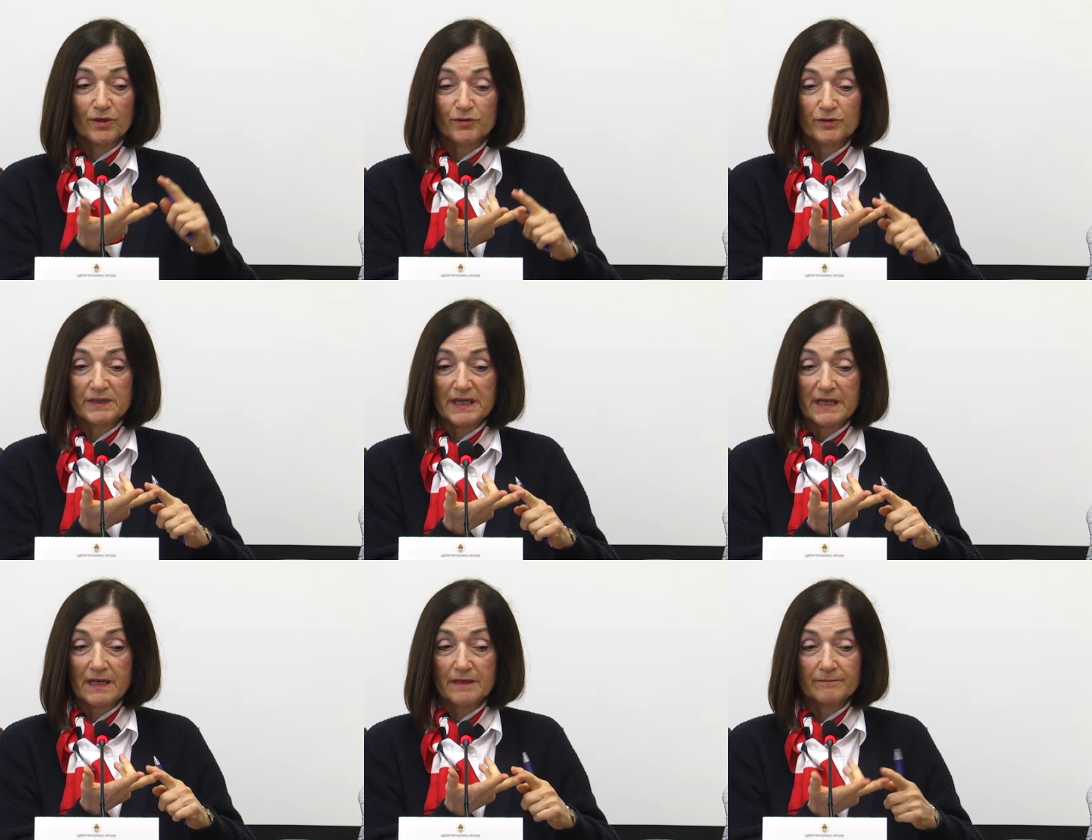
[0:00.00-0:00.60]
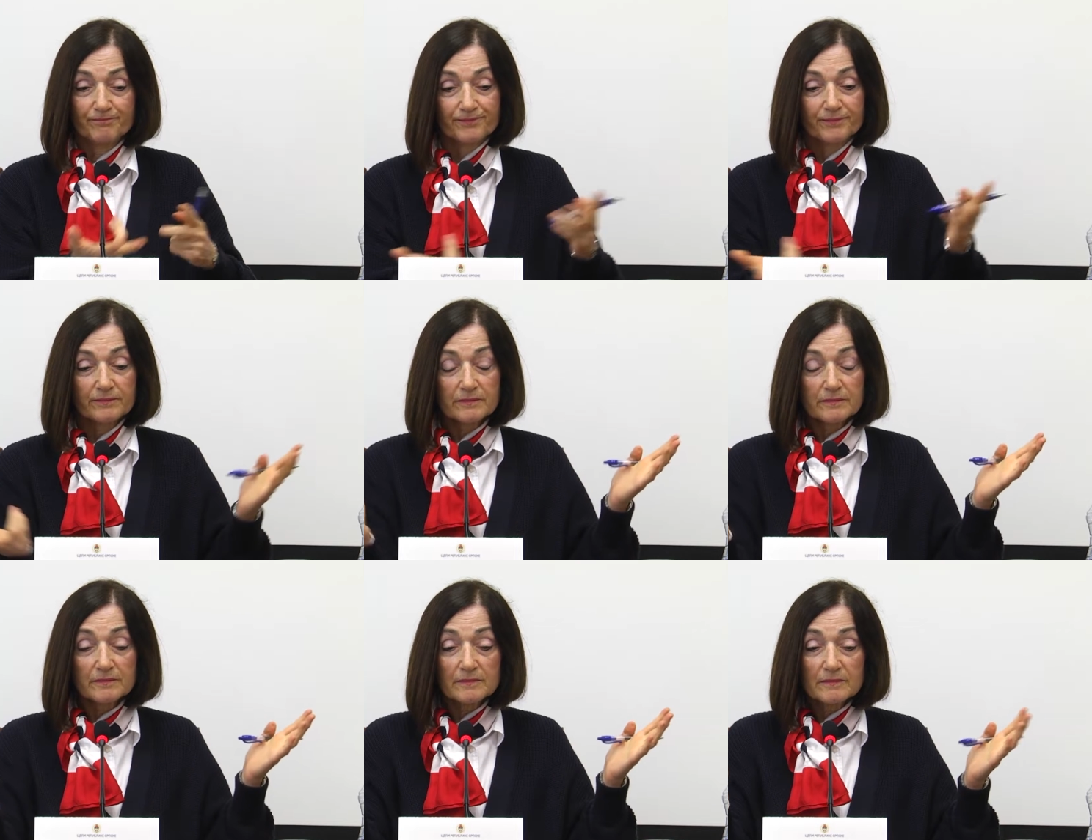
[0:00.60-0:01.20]
losing
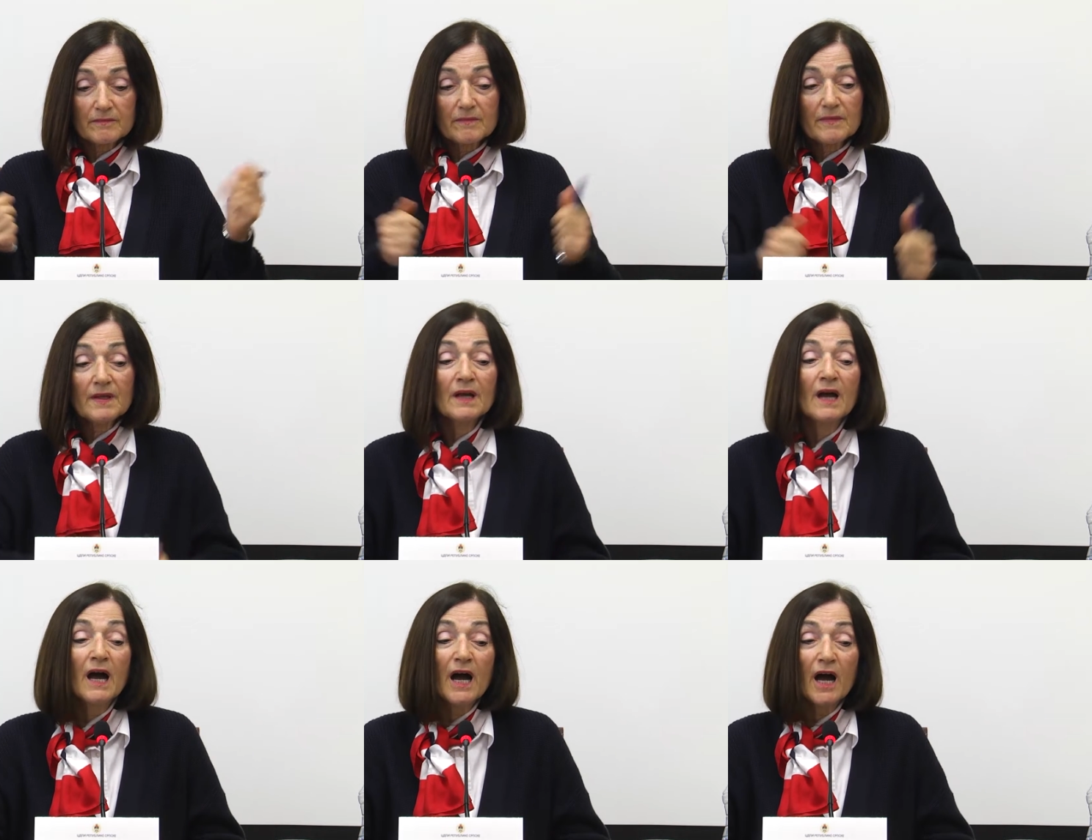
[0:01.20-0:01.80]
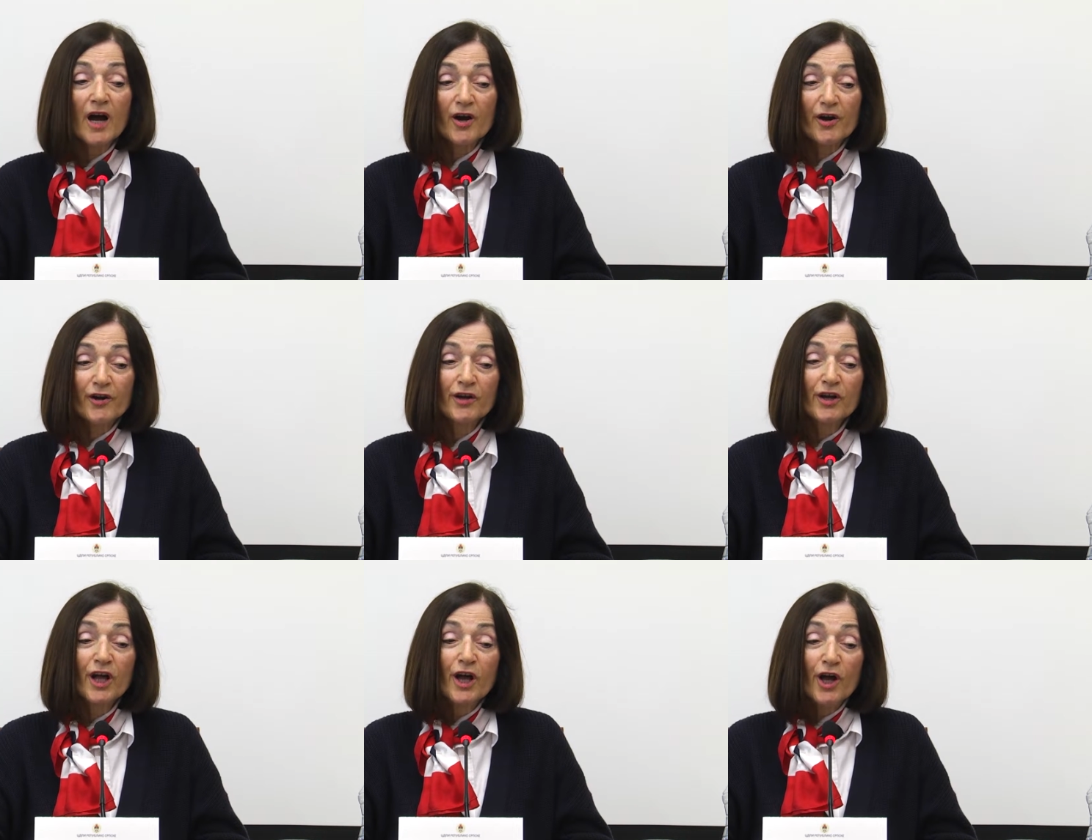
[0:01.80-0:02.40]

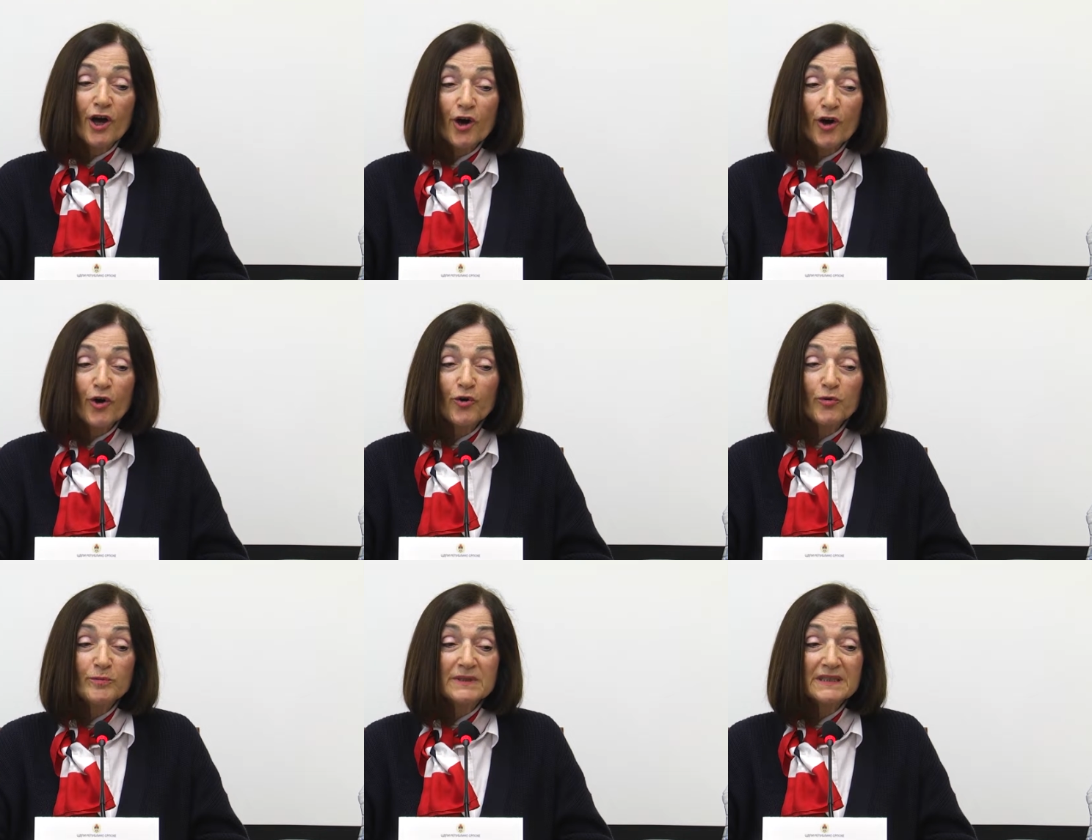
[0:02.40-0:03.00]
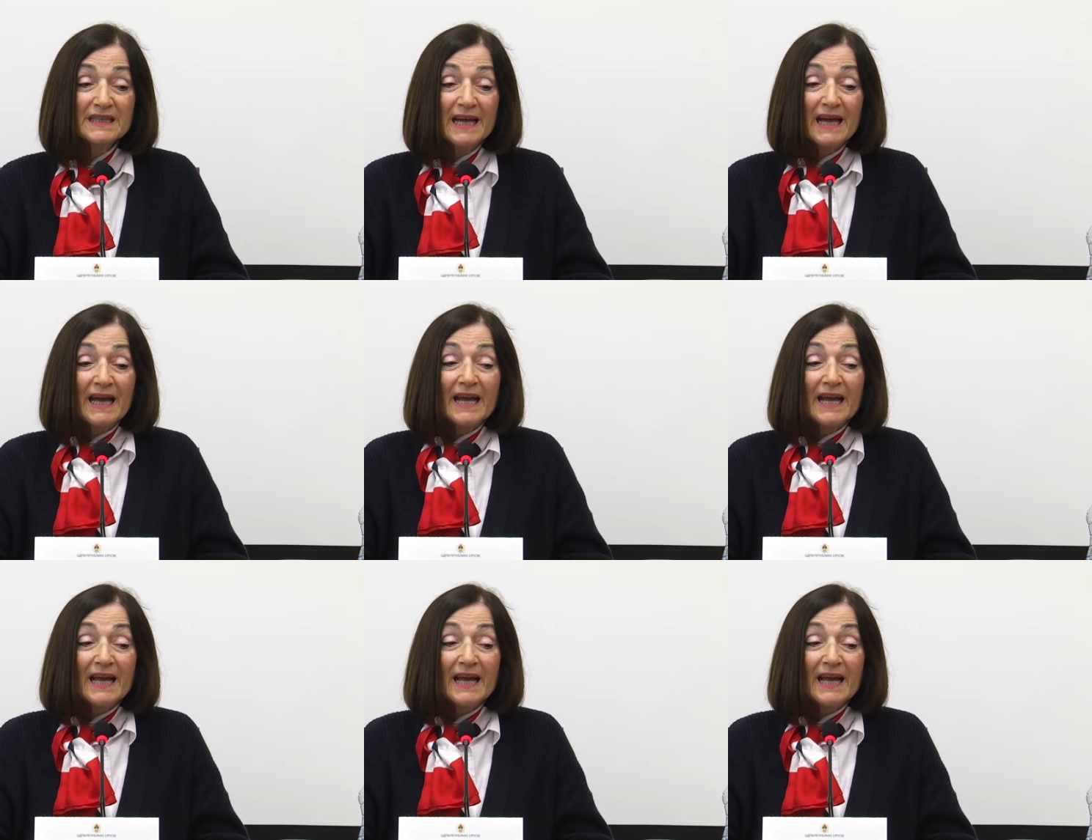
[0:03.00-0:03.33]
our homes.